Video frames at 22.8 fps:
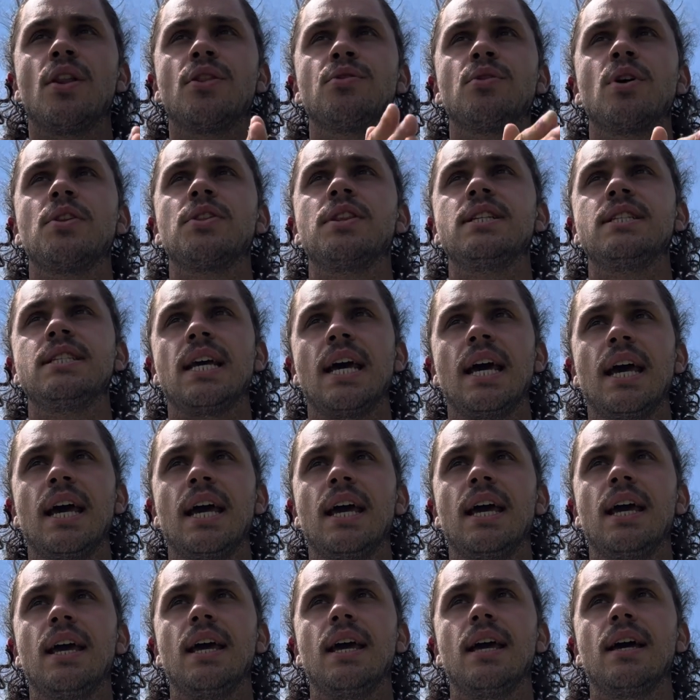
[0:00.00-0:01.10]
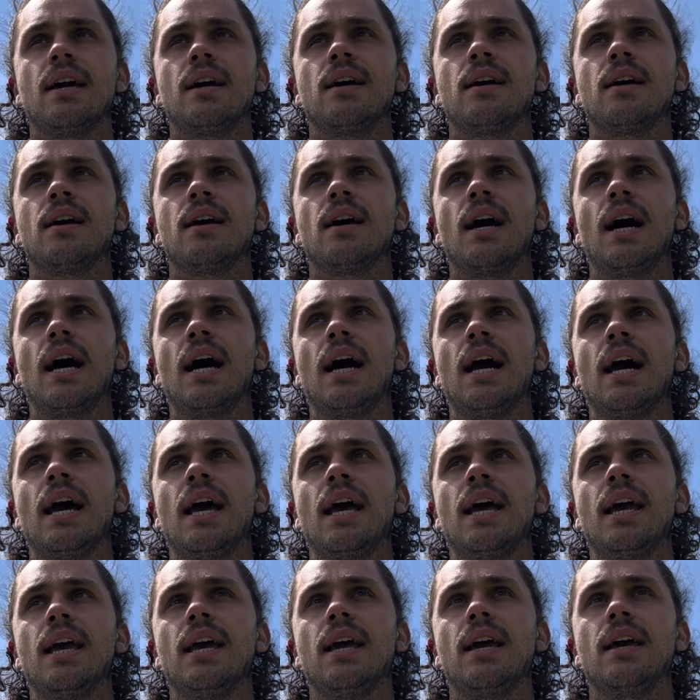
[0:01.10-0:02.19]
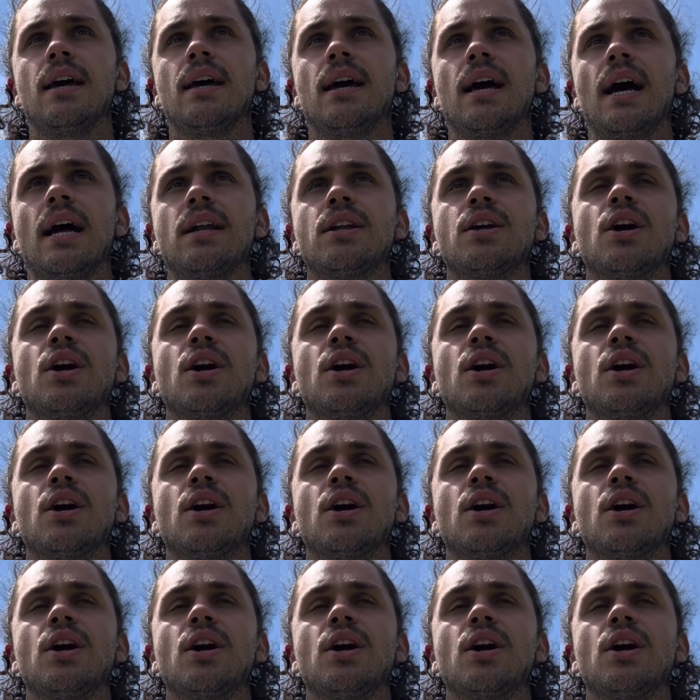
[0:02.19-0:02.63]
throughout the day, I had